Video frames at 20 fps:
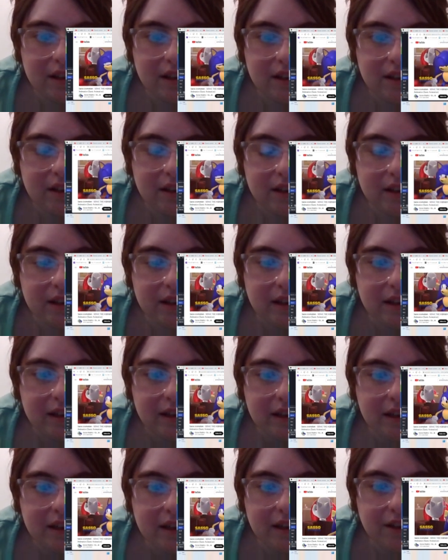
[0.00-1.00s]
Wow, hey,
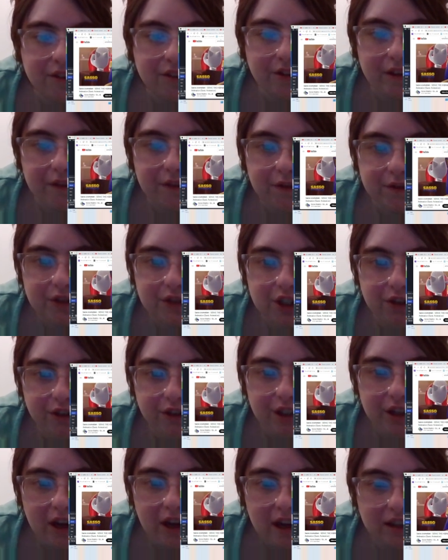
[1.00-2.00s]
Knuckles. And his love of
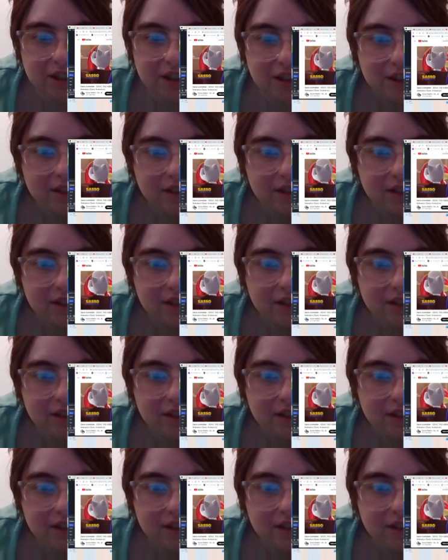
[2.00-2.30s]
chili dogs.